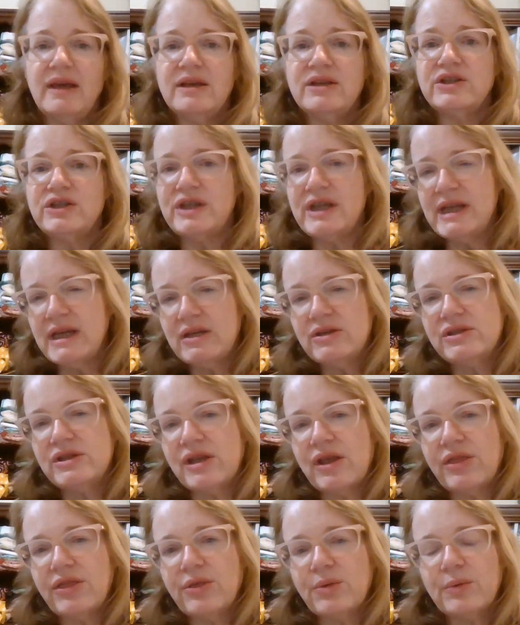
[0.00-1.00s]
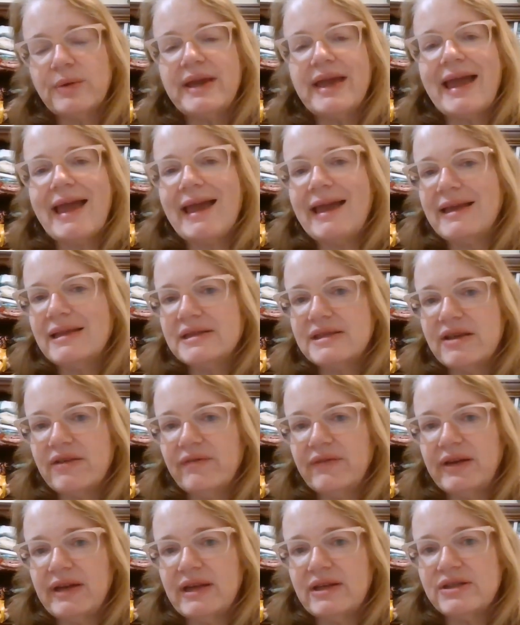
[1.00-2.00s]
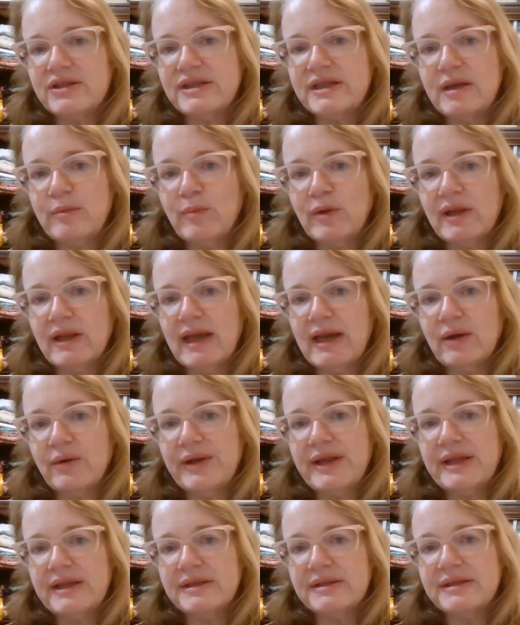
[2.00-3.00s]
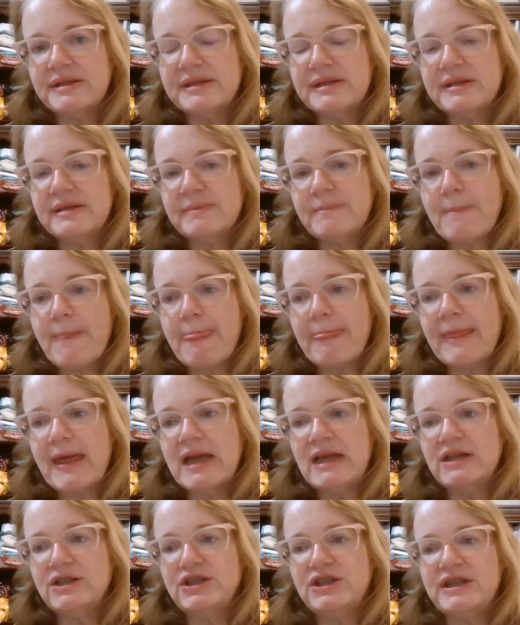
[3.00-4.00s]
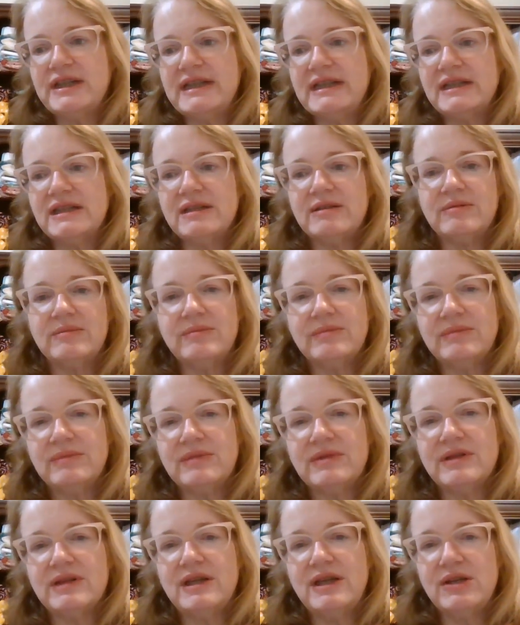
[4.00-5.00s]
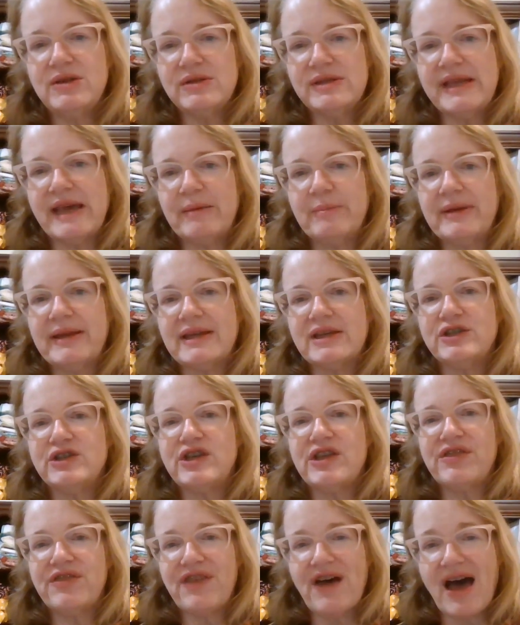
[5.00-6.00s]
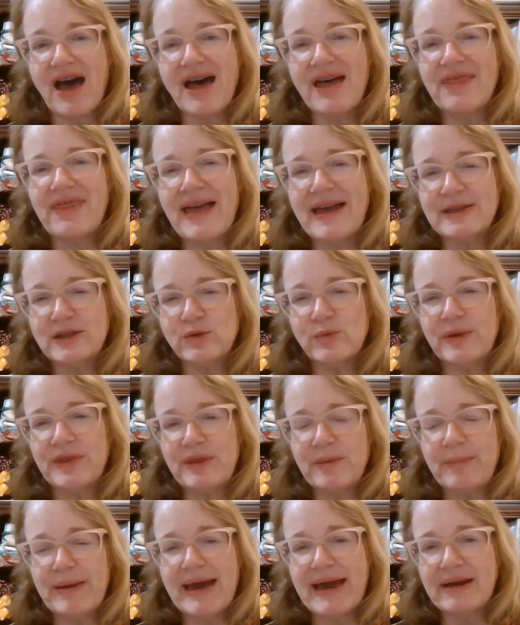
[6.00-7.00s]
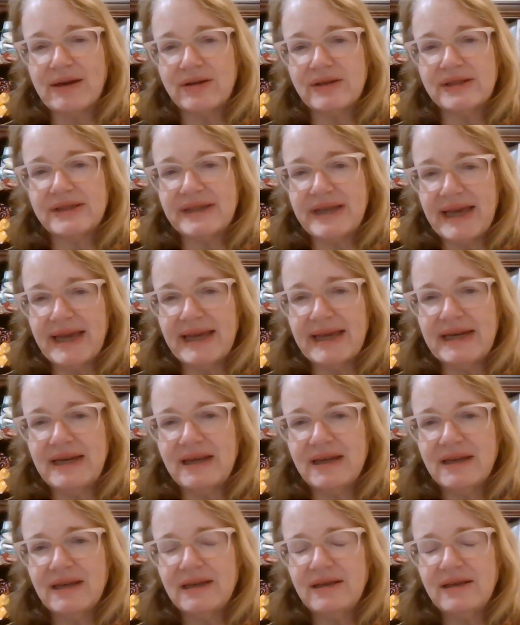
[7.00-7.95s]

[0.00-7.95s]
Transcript: She used a 3/8 of an inch seam allowance, and she used that because she thought that's what the pattern said.